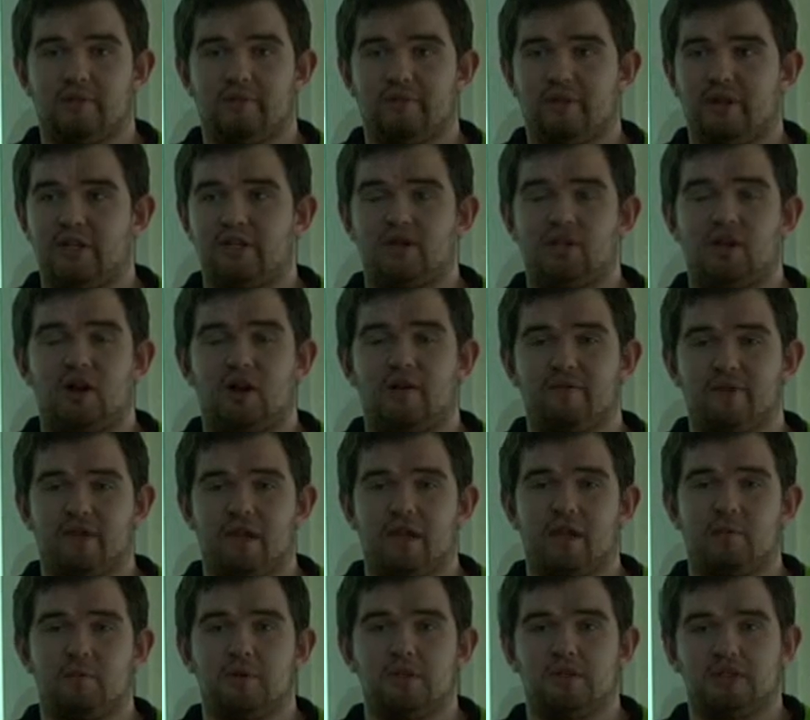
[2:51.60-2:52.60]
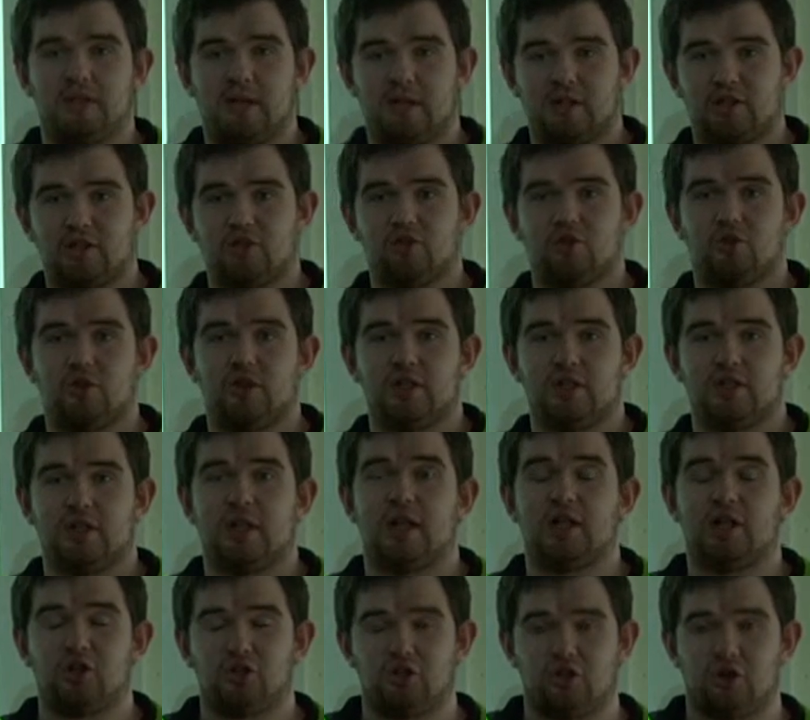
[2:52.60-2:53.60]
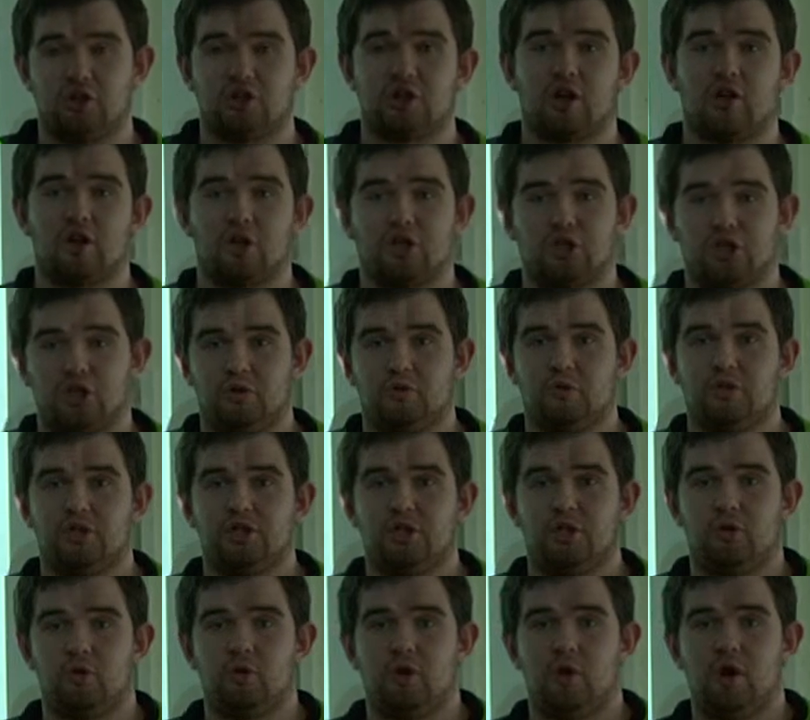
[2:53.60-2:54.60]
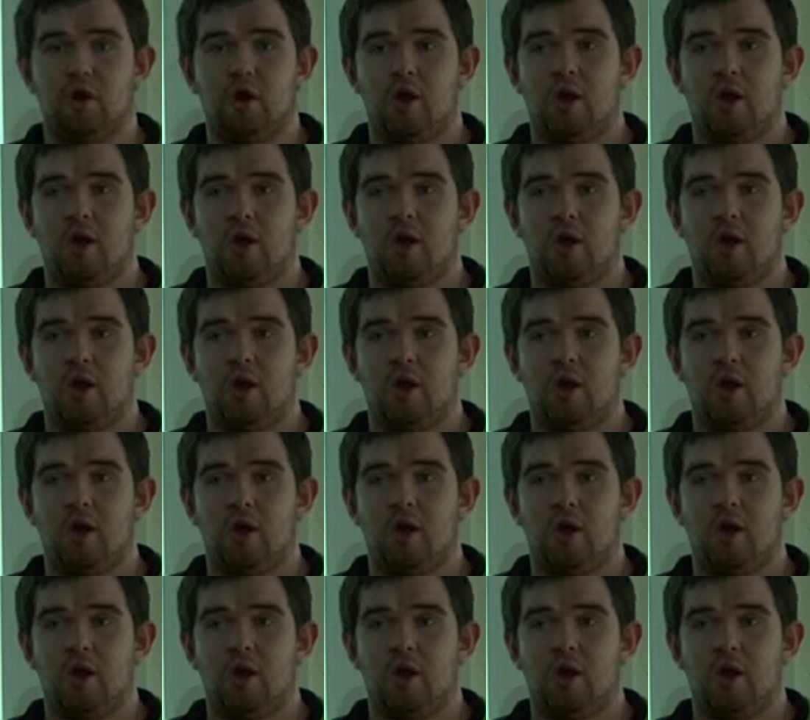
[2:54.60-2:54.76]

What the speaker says: finish off the enemies to get the droids. And the droids are going to shoot at you.